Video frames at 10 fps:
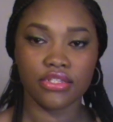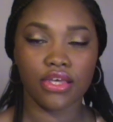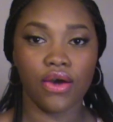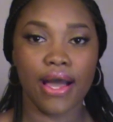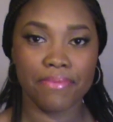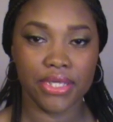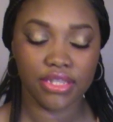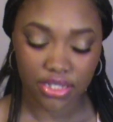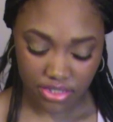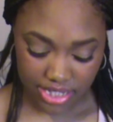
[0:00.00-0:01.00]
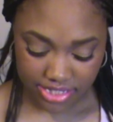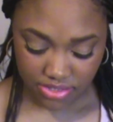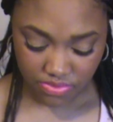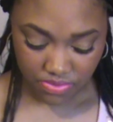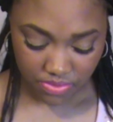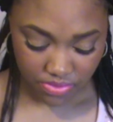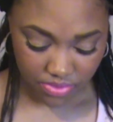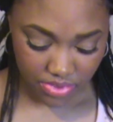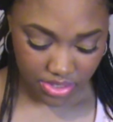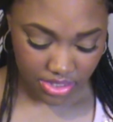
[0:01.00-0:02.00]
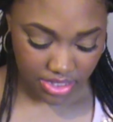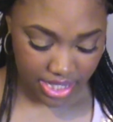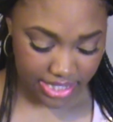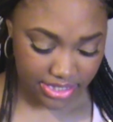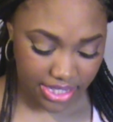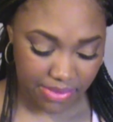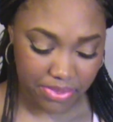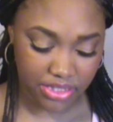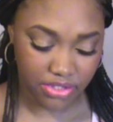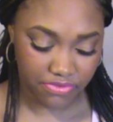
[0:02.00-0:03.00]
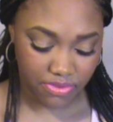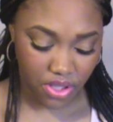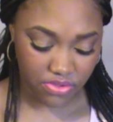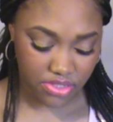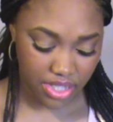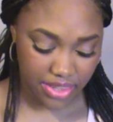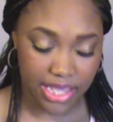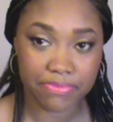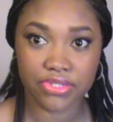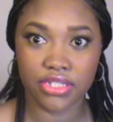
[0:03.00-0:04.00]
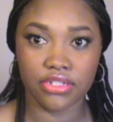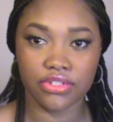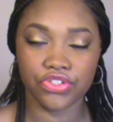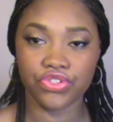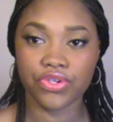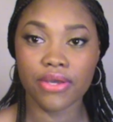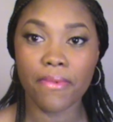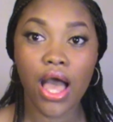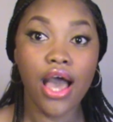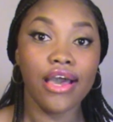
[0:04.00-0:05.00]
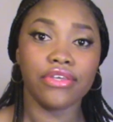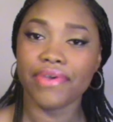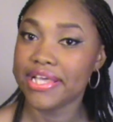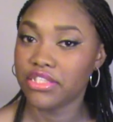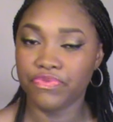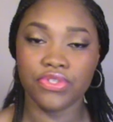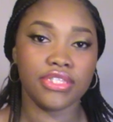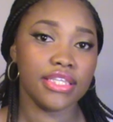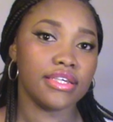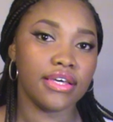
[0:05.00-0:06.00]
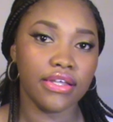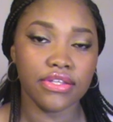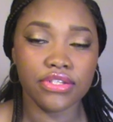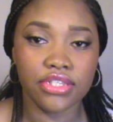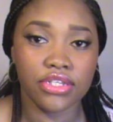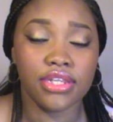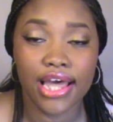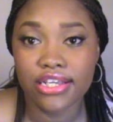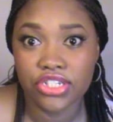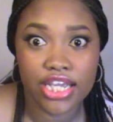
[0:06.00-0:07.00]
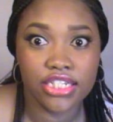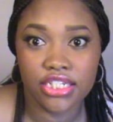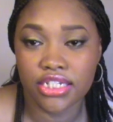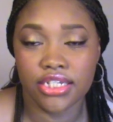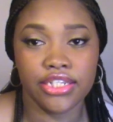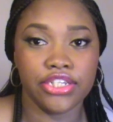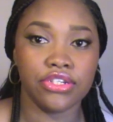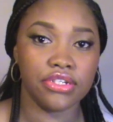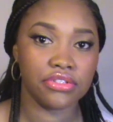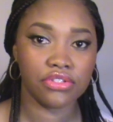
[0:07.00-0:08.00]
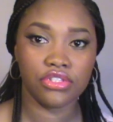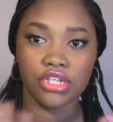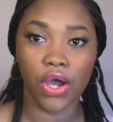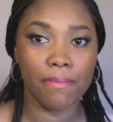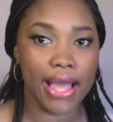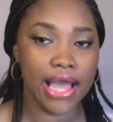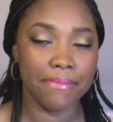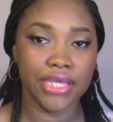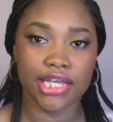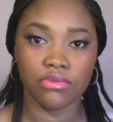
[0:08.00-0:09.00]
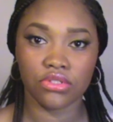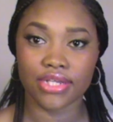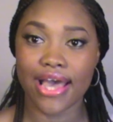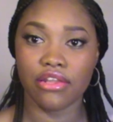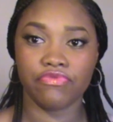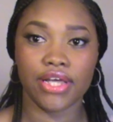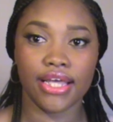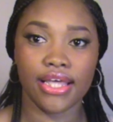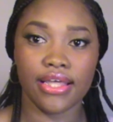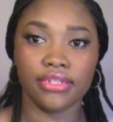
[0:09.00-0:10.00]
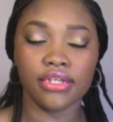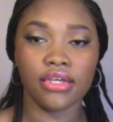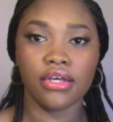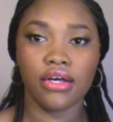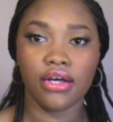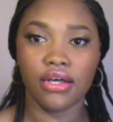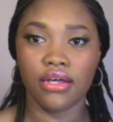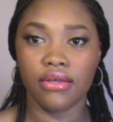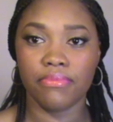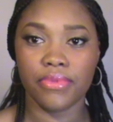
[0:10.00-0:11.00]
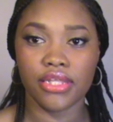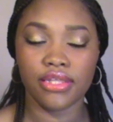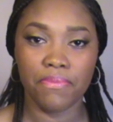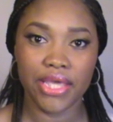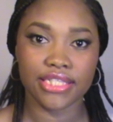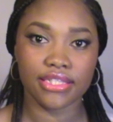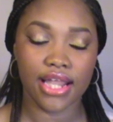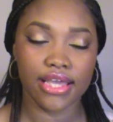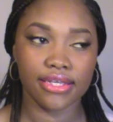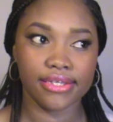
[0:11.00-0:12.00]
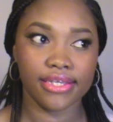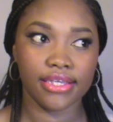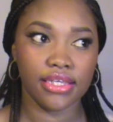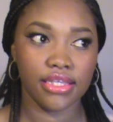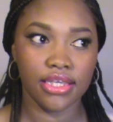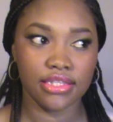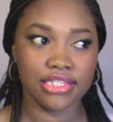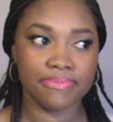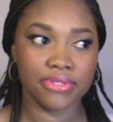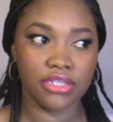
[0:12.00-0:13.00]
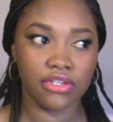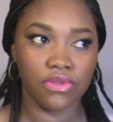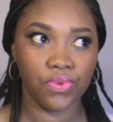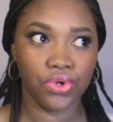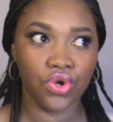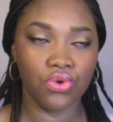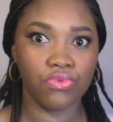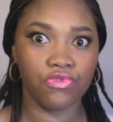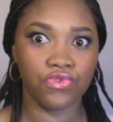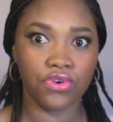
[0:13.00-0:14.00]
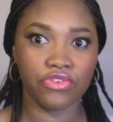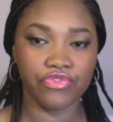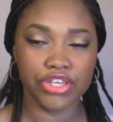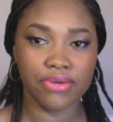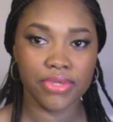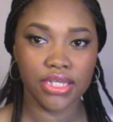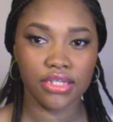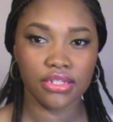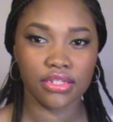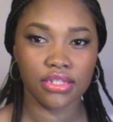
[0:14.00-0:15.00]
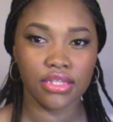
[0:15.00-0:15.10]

So I picked up, that's the last thing I picked up from Ulta in that particular trip. You guys, if you see the color, the light changing in here, don't mind me. I'm trying to find the best lighting in this particular room for filming.